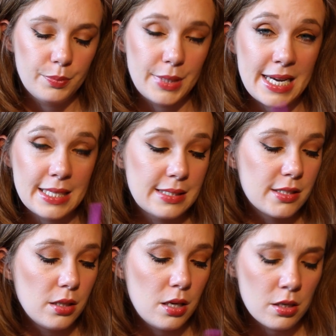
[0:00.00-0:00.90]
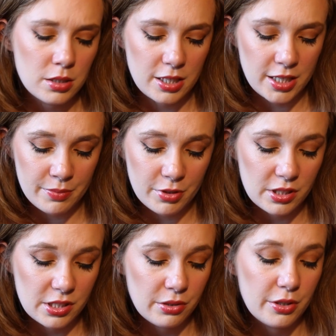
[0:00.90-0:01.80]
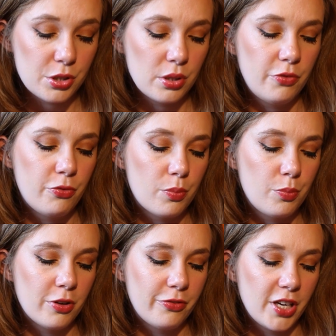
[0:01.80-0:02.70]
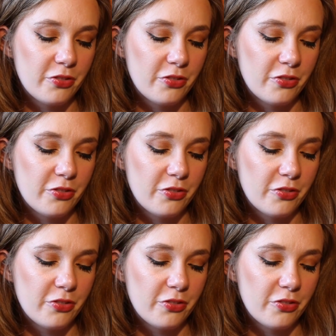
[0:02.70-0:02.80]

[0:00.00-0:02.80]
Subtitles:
lasts a long time, considering there's only 4.5